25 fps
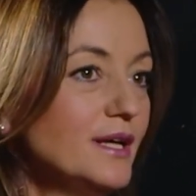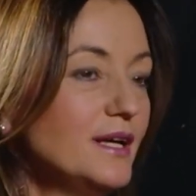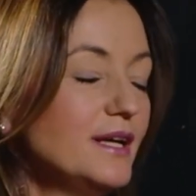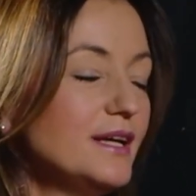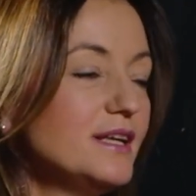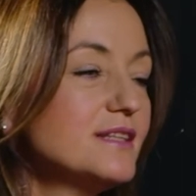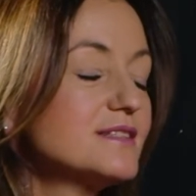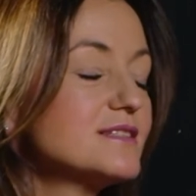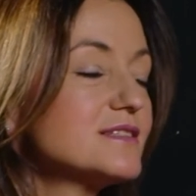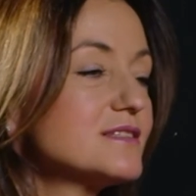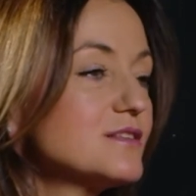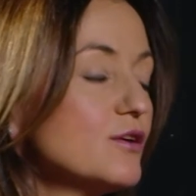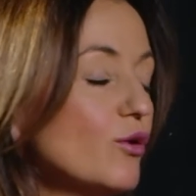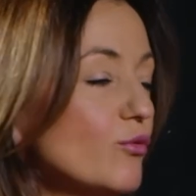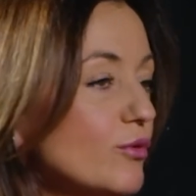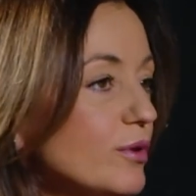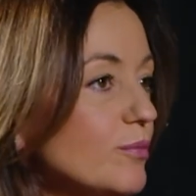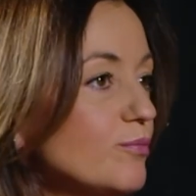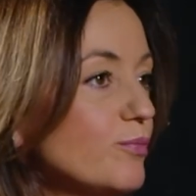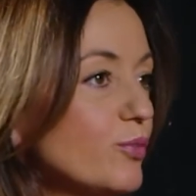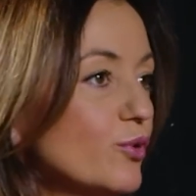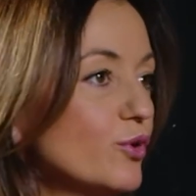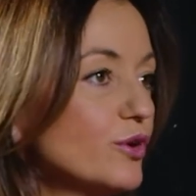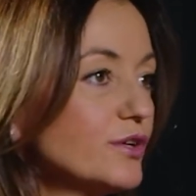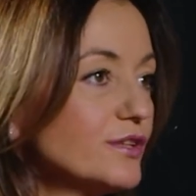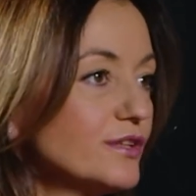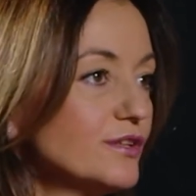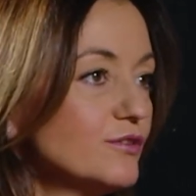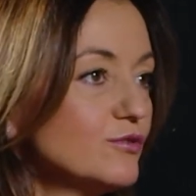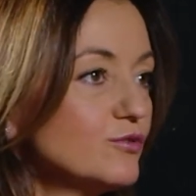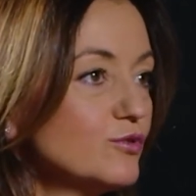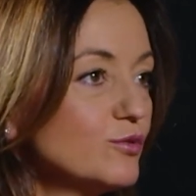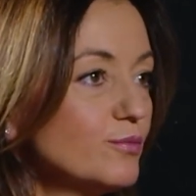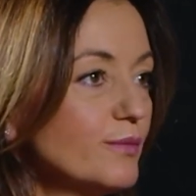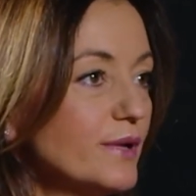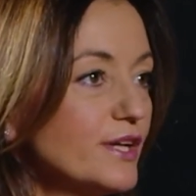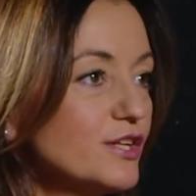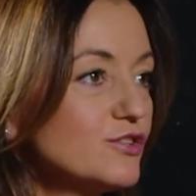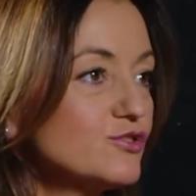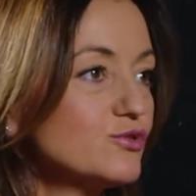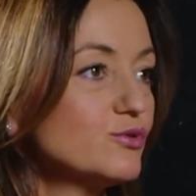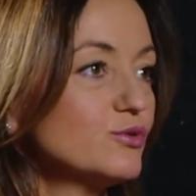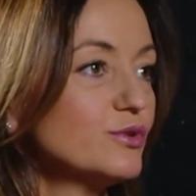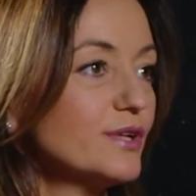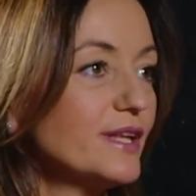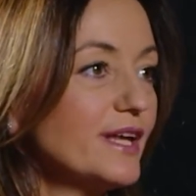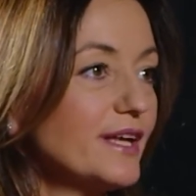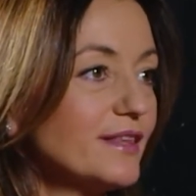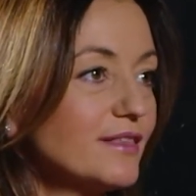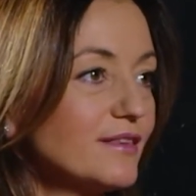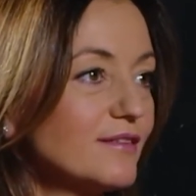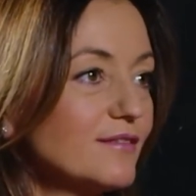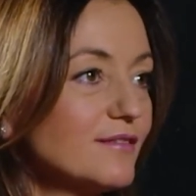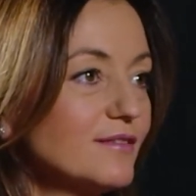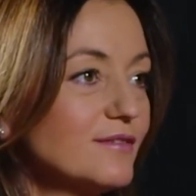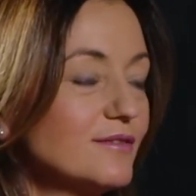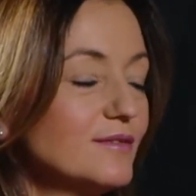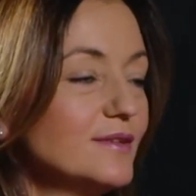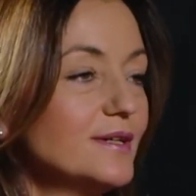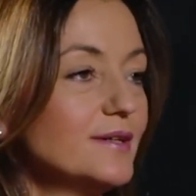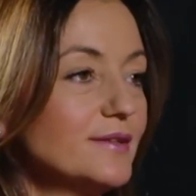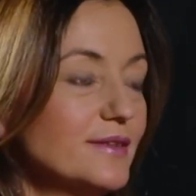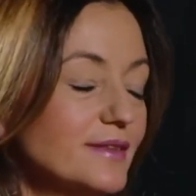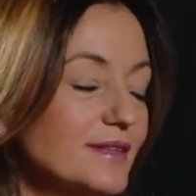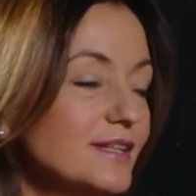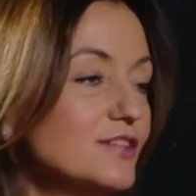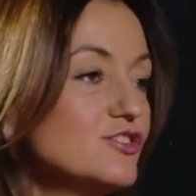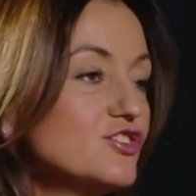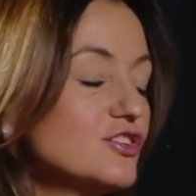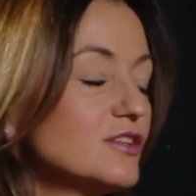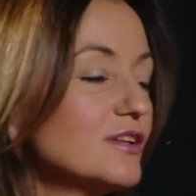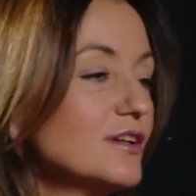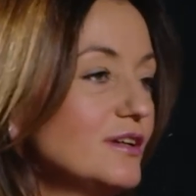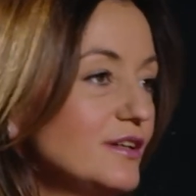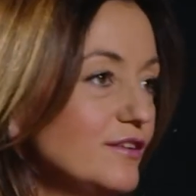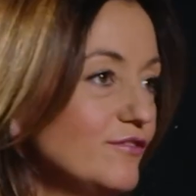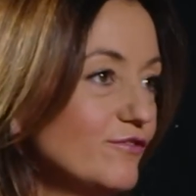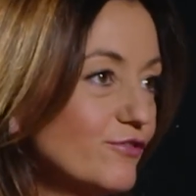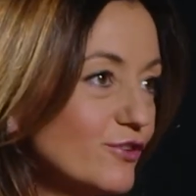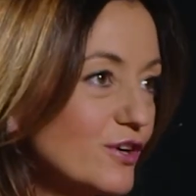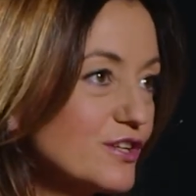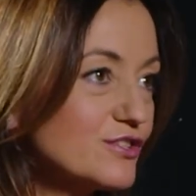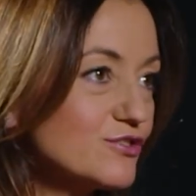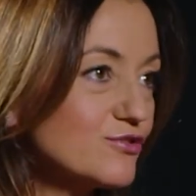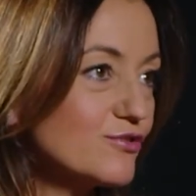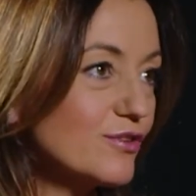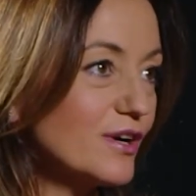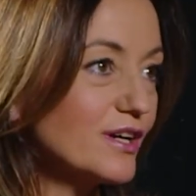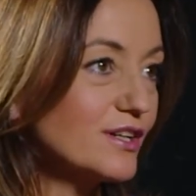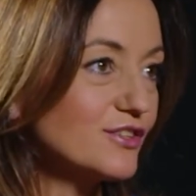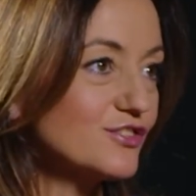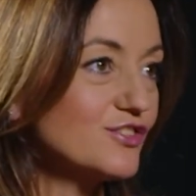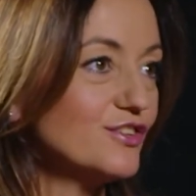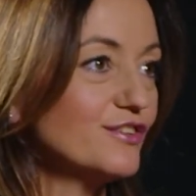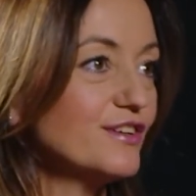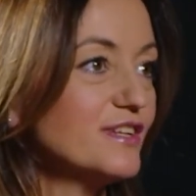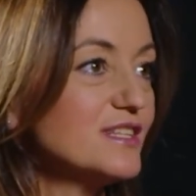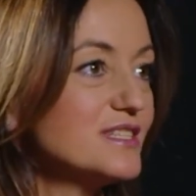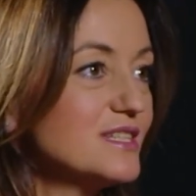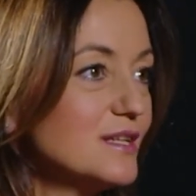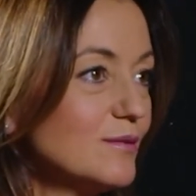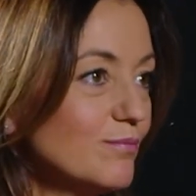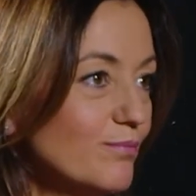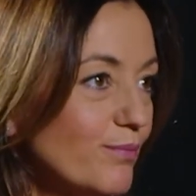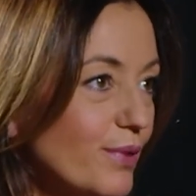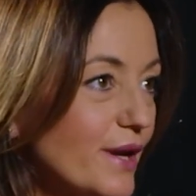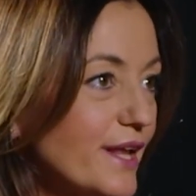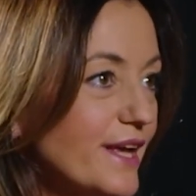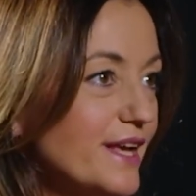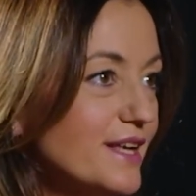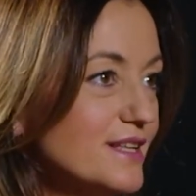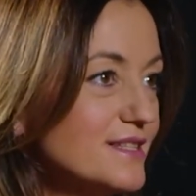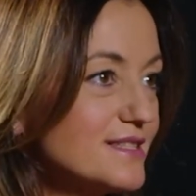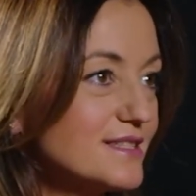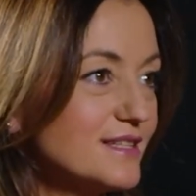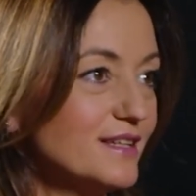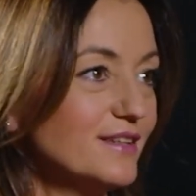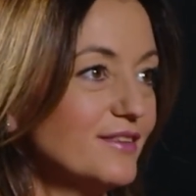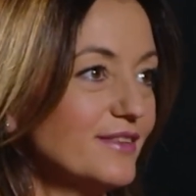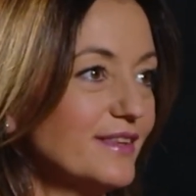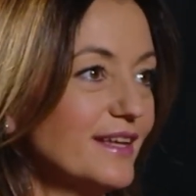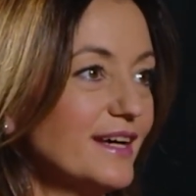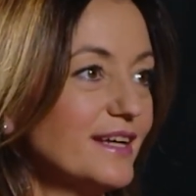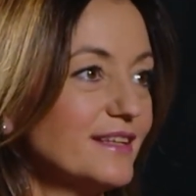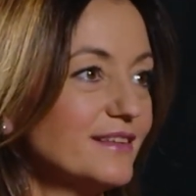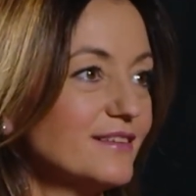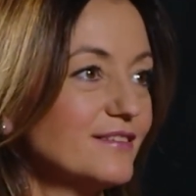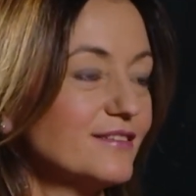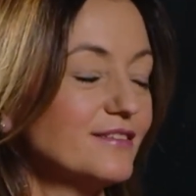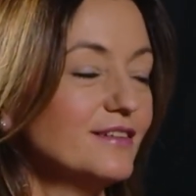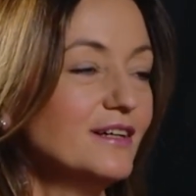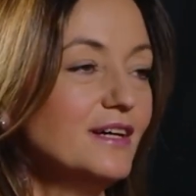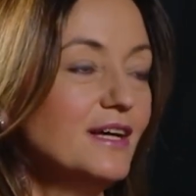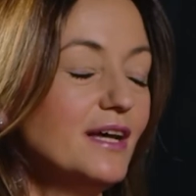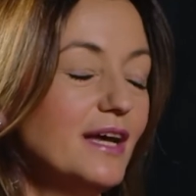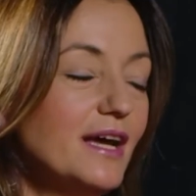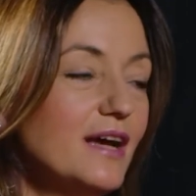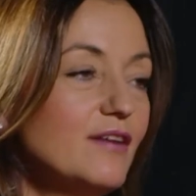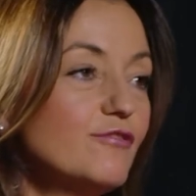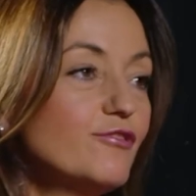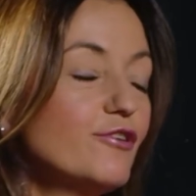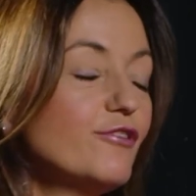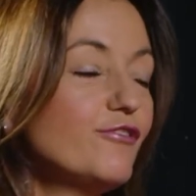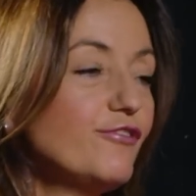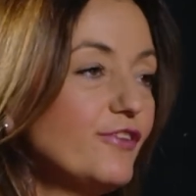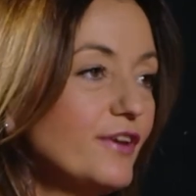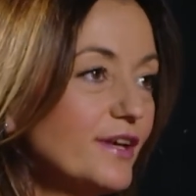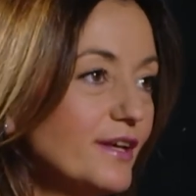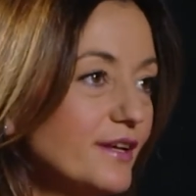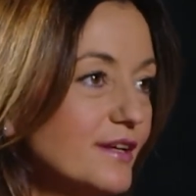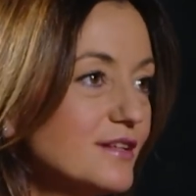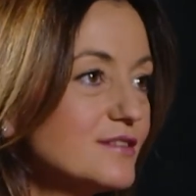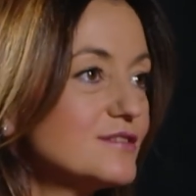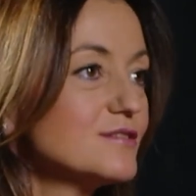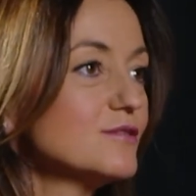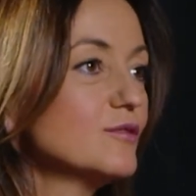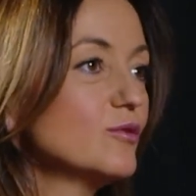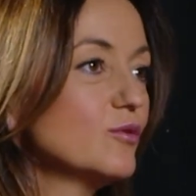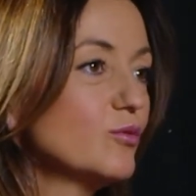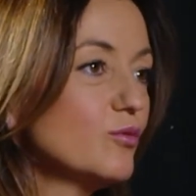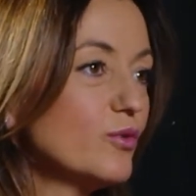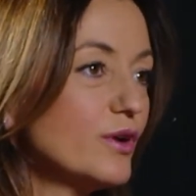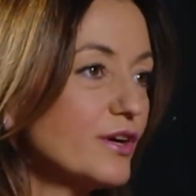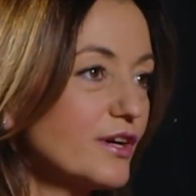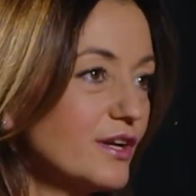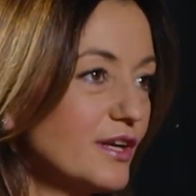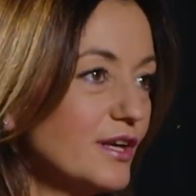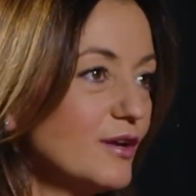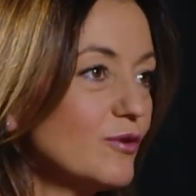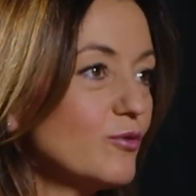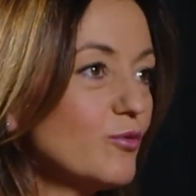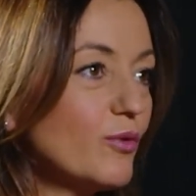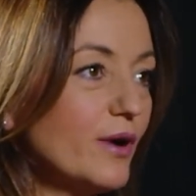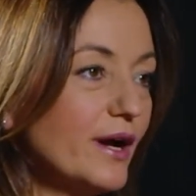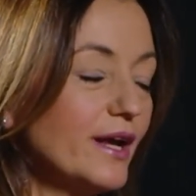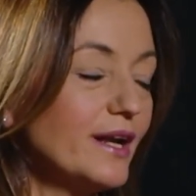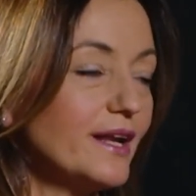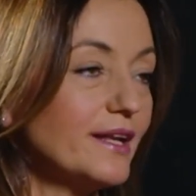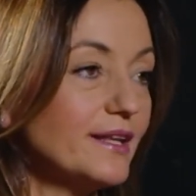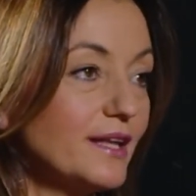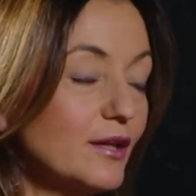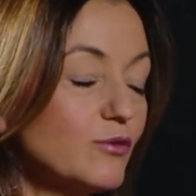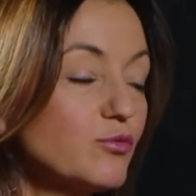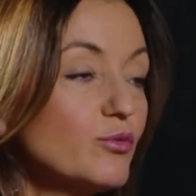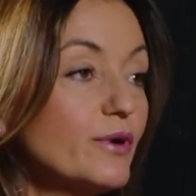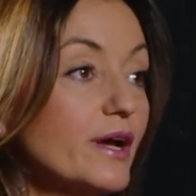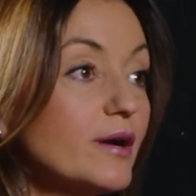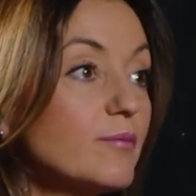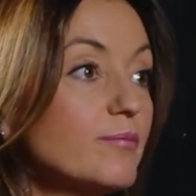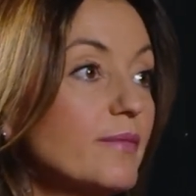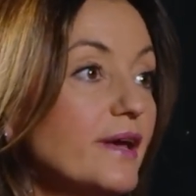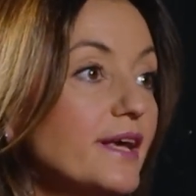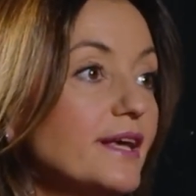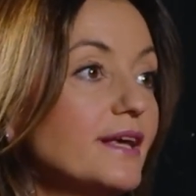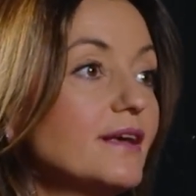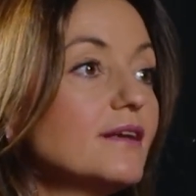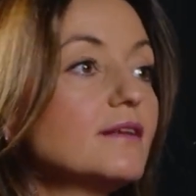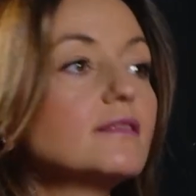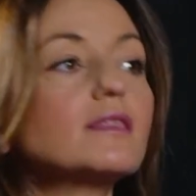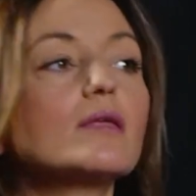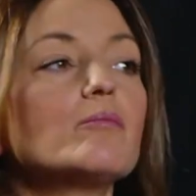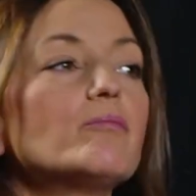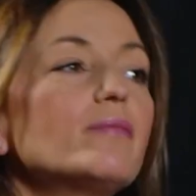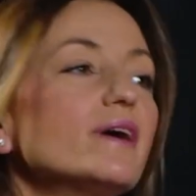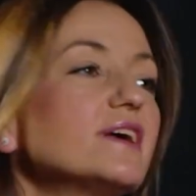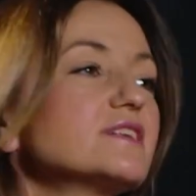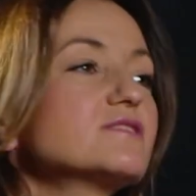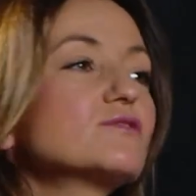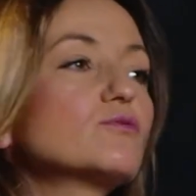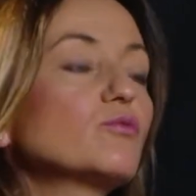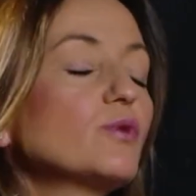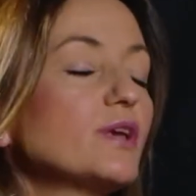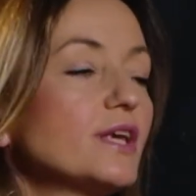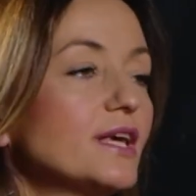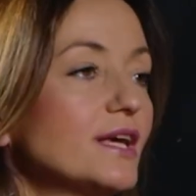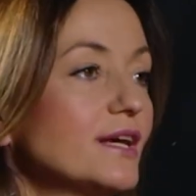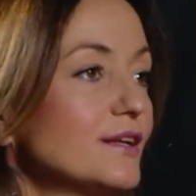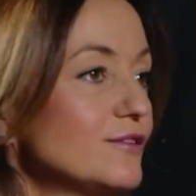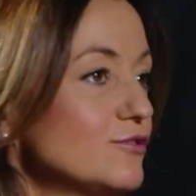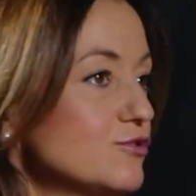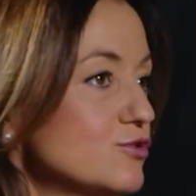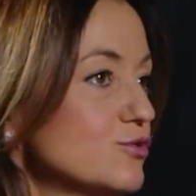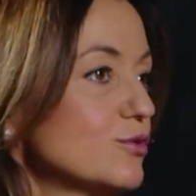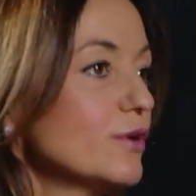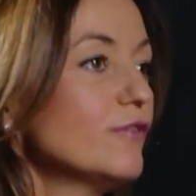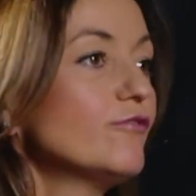it's so important to make sure that the digital infrastructure is in place and that everything is working well, and that we are making the best we can to